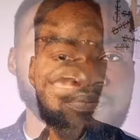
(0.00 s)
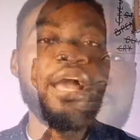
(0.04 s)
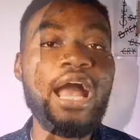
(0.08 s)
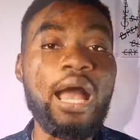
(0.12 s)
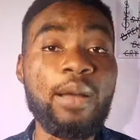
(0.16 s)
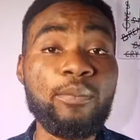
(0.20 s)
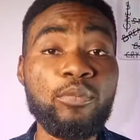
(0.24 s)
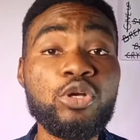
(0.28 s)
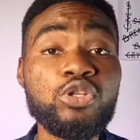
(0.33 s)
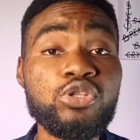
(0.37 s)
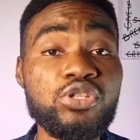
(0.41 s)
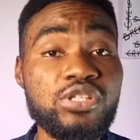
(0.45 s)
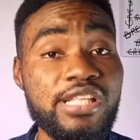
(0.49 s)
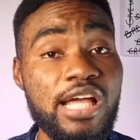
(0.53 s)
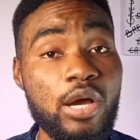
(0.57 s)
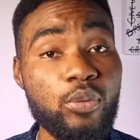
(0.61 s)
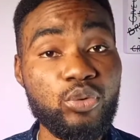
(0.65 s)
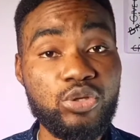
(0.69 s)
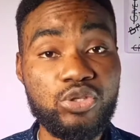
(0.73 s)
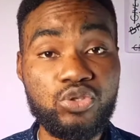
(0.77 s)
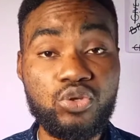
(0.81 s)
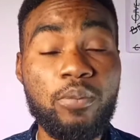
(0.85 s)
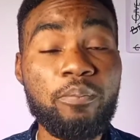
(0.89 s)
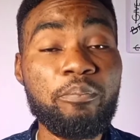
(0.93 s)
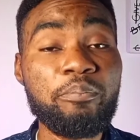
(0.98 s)
I'm going to start with
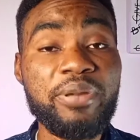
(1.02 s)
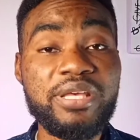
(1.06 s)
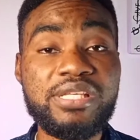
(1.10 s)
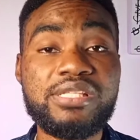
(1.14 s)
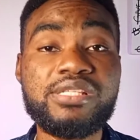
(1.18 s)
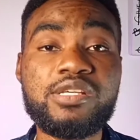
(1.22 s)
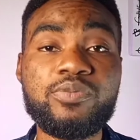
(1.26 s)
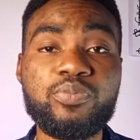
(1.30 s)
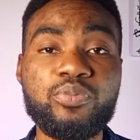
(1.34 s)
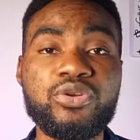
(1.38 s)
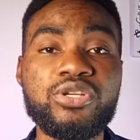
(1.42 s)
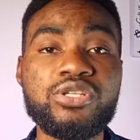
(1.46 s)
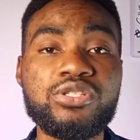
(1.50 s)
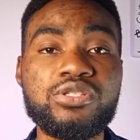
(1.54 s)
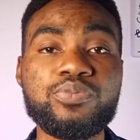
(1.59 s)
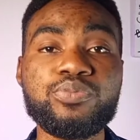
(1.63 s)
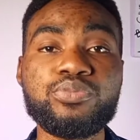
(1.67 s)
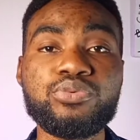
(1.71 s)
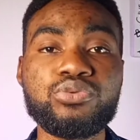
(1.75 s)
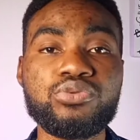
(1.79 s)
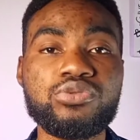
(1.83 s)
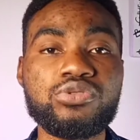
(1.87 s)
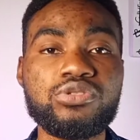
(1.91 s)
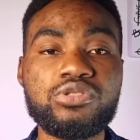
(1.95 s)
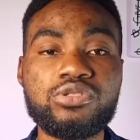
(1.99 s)
some basic
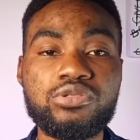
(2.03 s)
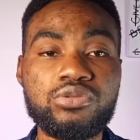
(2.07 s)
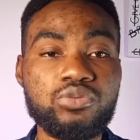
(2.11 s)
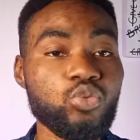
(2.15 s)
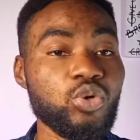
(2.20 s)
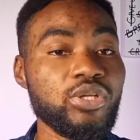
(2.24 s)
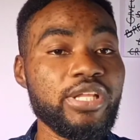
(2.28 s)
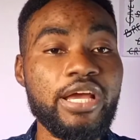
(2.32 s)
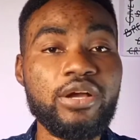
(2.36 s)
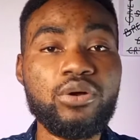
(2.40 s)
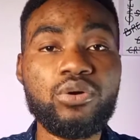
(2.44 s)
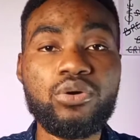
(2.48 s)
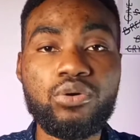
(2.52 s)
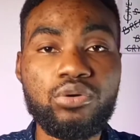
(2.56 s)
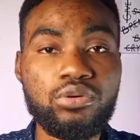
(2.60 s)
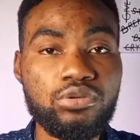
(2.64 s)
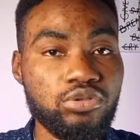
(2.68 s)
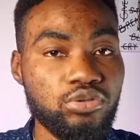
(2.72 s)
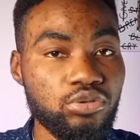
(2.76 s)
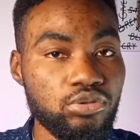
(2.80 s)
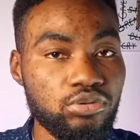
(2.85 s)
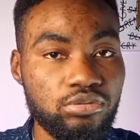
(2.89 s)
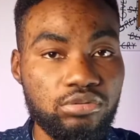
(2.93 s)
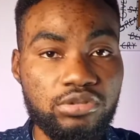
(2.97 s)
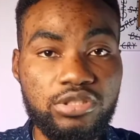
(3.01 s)
principles, what I call,
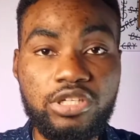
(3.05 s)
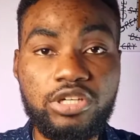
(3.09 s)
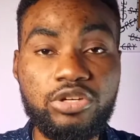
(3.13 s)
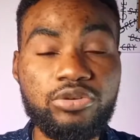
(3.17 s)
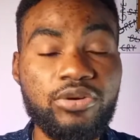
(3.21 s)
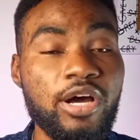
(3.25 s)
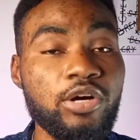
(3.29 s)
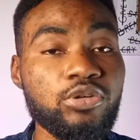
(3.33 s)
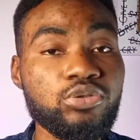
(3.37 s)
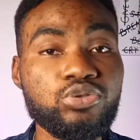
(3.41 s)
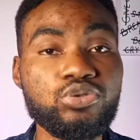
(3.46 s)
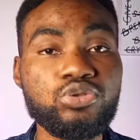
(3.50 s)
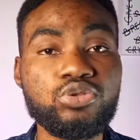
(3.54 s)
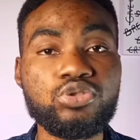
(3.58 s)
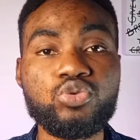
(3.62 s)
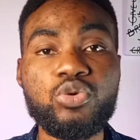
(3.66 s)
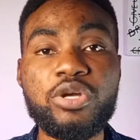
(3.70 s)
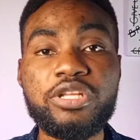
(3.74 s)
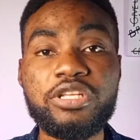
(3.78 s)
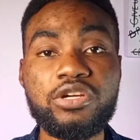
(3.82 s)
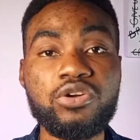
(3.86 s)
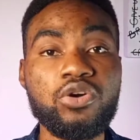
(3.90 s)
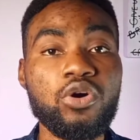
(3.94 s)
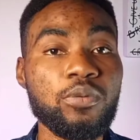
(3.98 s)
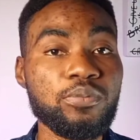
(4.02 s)
the ground rules when
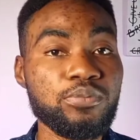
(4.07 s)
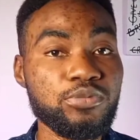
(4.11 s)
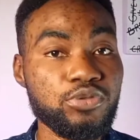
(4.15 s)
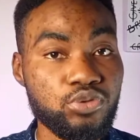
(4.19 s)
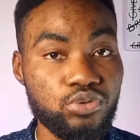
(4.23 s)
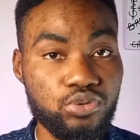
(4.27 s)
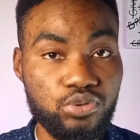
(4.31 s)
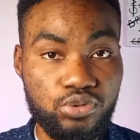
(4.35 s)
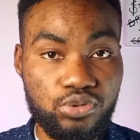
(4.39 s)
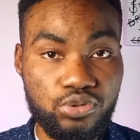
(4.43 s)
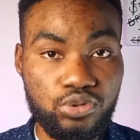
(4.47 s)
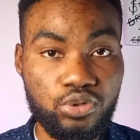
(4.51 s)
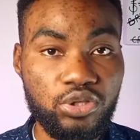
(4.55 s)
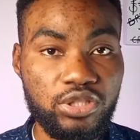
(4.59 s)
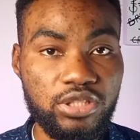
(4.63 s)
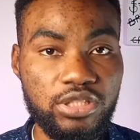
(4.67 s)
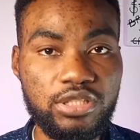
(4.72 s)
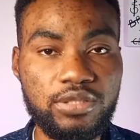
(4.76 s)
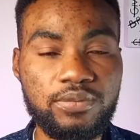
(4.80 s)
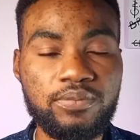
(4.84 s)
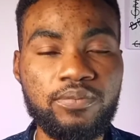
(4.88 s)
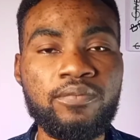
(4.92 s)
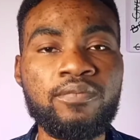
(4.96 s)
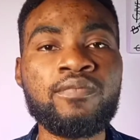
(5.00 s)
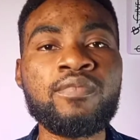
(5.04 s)
it comes to
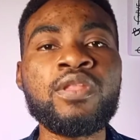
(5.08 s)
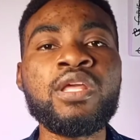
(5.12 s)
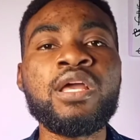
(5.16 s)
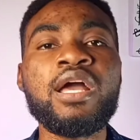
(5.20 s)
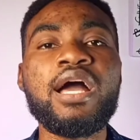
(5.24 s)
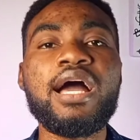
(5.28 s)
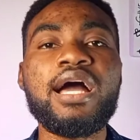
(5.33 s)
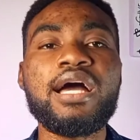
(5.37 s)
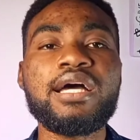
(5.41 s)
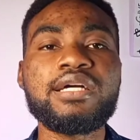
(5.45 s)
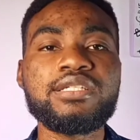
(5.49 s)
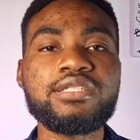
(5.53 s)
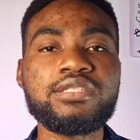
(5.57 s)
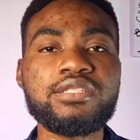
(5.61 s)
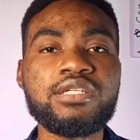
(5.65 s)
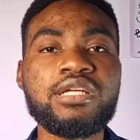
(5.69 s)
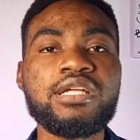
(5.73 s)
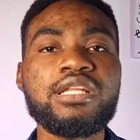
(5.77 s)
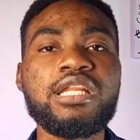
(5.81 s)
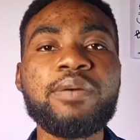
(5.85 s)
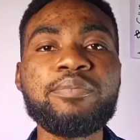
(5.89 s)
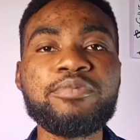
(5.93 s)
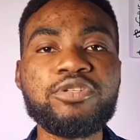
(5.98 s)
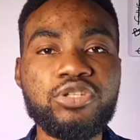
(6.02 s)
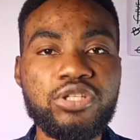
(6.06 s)
studying. And
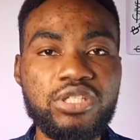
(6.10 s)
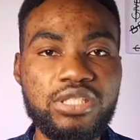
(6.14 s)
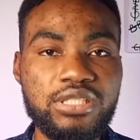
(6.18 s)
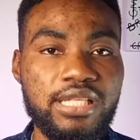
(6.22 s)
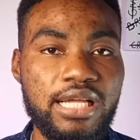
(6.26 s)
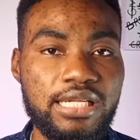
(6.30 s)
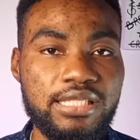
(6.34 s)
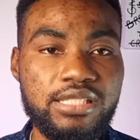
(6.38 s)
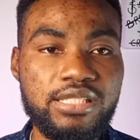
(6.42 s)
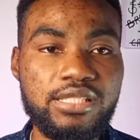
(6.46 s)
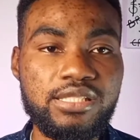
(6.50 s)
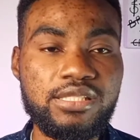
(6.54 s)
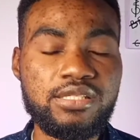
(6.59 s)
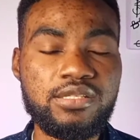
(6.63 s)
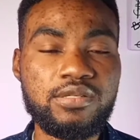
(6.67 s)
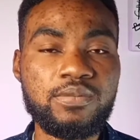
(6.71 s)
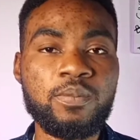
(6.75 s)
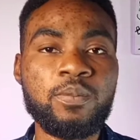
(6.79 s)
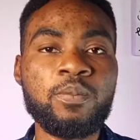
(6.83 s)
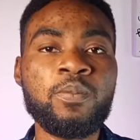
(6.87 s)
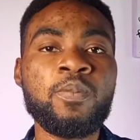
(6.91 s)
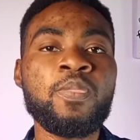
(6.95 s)
let me just start easy.